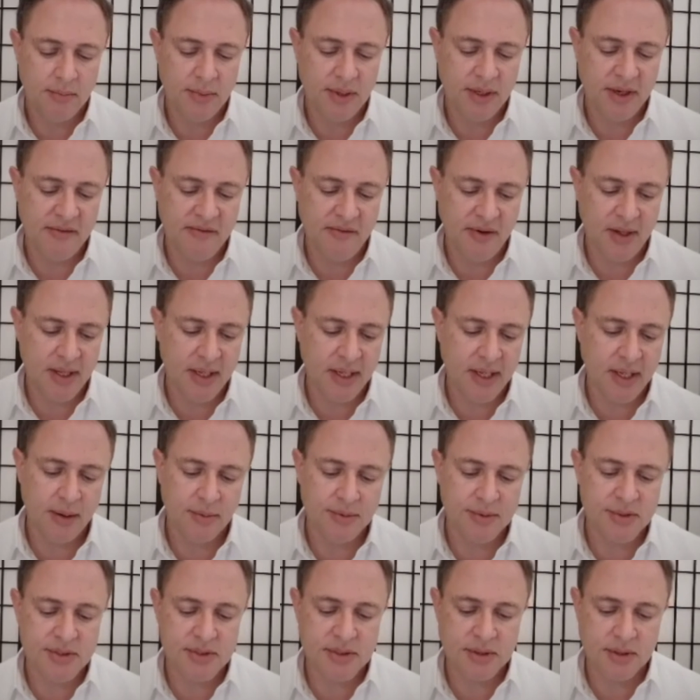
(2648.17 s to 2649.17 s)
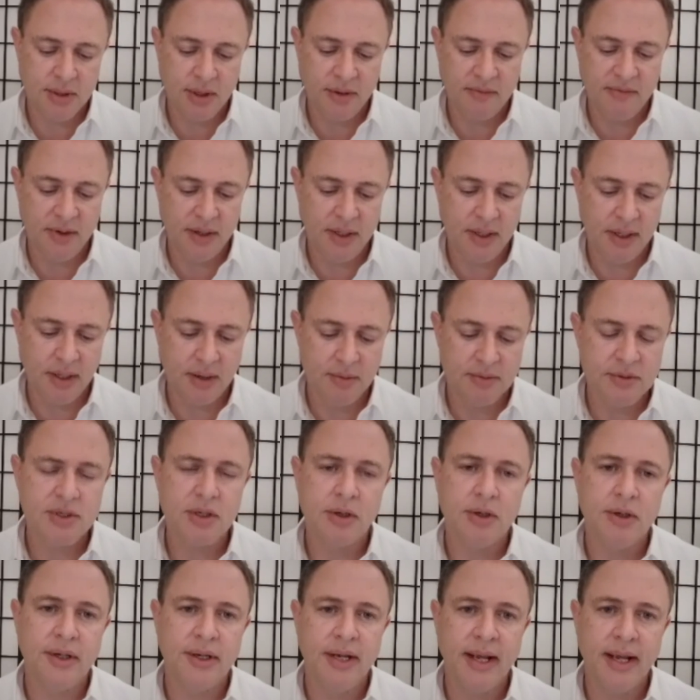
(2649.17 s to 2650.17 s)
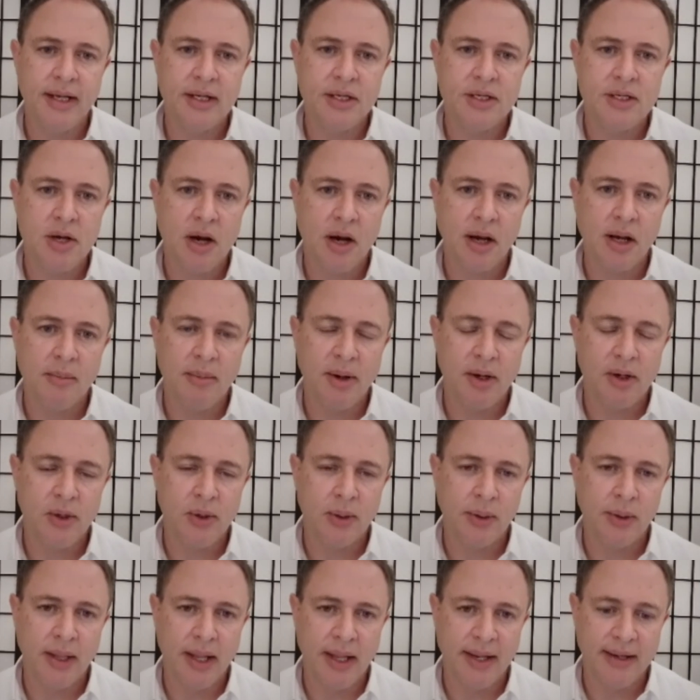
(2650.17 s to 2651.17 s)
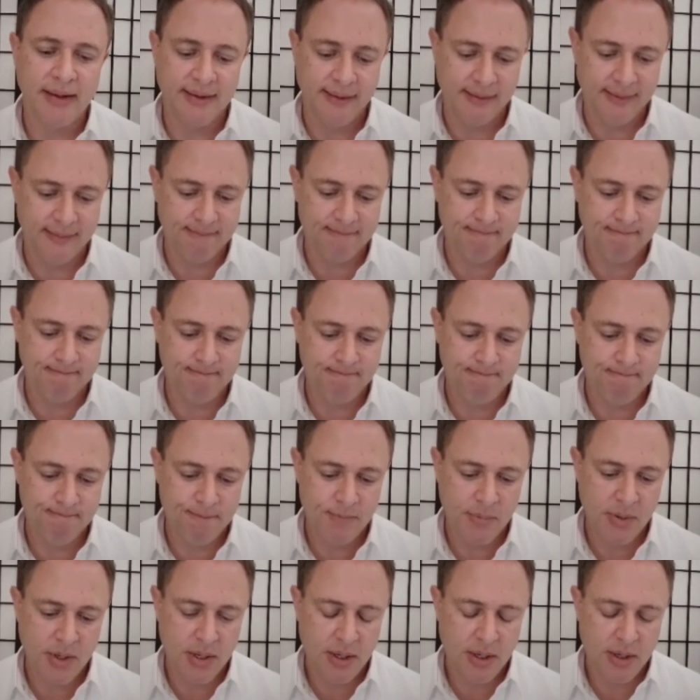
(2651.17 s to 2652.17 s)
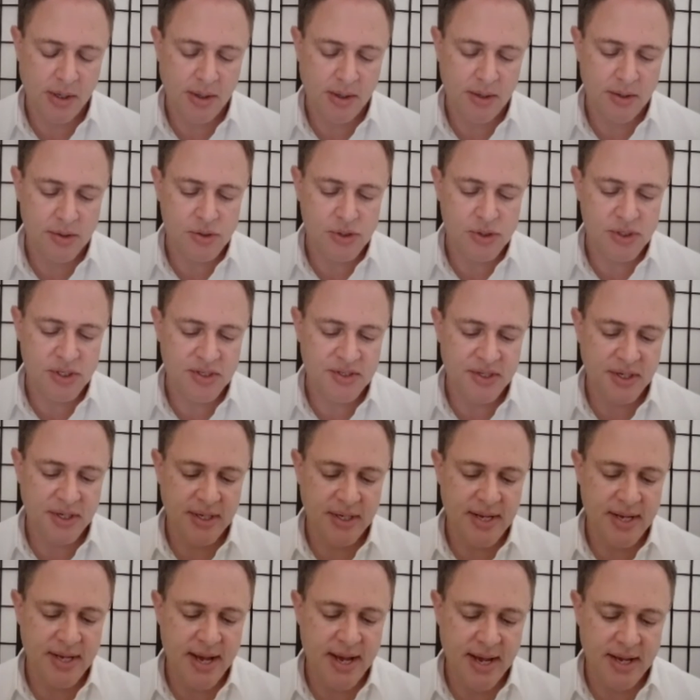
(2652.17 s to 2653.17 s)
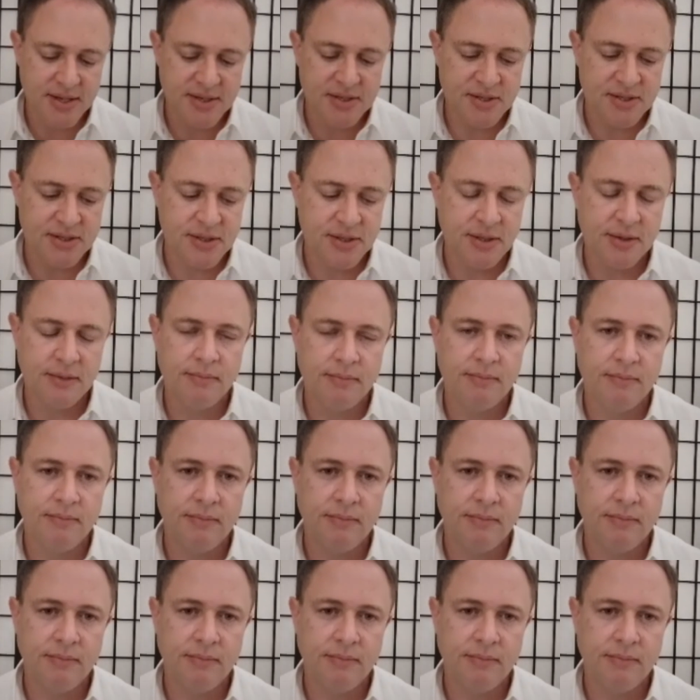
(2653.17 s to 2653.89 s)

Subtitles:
I felt like it was a good day to talk about Yolanda. She said yes